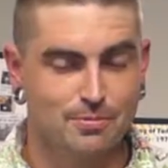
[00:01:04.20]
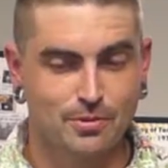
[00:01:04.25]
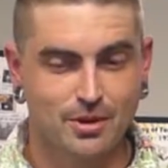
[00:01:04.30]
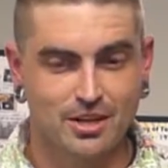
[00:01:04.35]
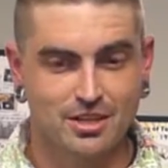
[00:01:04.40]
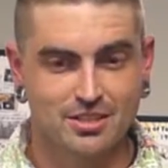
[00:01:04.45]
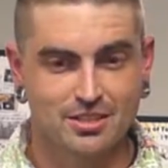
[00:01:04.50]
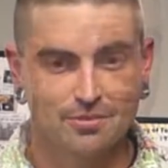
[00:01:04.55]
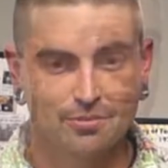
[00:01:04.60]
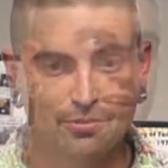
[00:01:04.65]

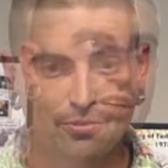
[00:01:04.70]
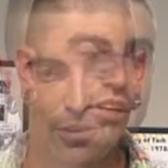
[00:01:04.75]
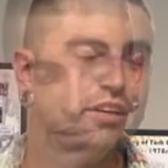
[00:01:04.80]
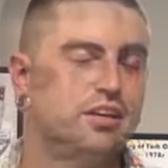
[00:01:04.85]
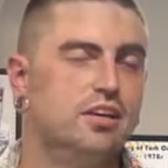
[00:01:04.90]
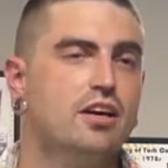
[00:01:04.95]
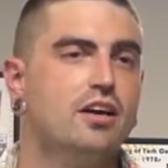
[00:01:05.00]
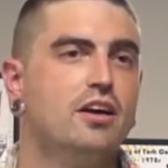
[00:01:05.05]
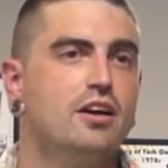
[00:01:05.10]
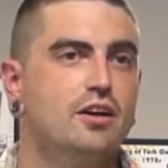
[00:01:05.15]
impressive.
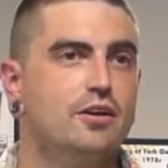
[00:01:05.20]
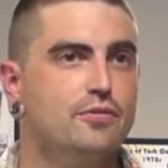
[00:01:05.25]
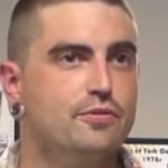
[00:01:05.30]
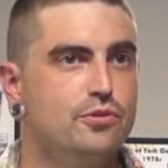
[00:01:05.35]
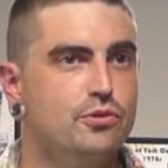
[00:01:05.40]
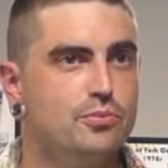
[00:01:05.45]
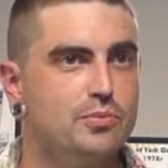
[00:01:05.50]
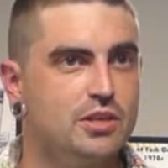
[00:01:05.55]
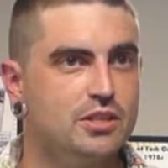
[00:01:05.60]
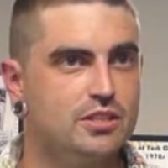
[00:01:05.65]
A
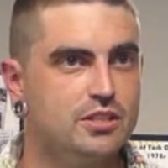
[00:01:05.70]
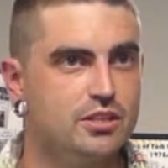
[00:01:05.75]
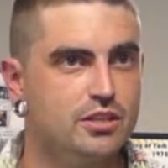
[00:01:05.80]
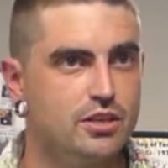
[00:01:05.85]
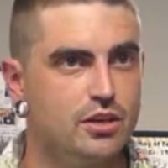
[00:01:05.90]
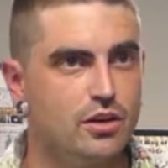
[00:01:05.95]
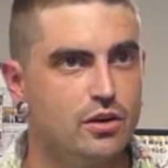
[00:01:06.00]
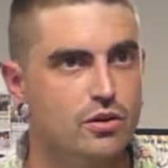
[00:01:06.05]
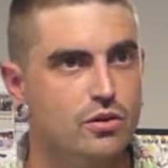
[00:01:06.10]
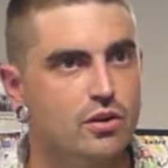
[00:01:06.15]
few months
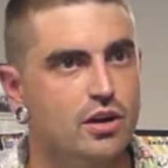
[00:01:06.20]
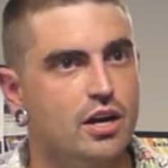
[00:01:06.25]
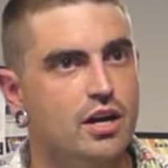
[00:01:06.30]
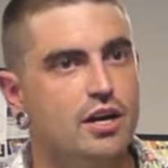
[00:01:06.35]
ago,